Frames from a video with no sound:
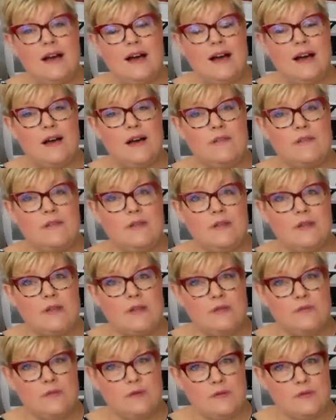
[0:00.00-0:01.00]
I'll
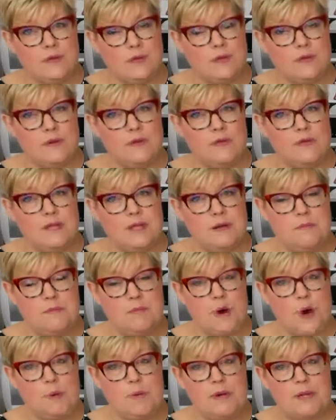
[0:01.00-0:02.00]
review those in a
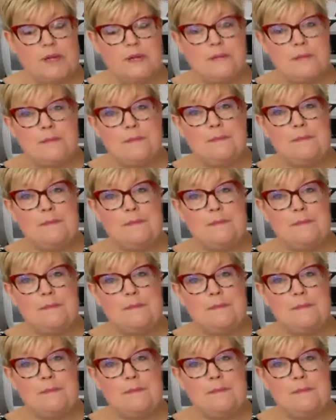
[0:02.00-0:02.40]
moment,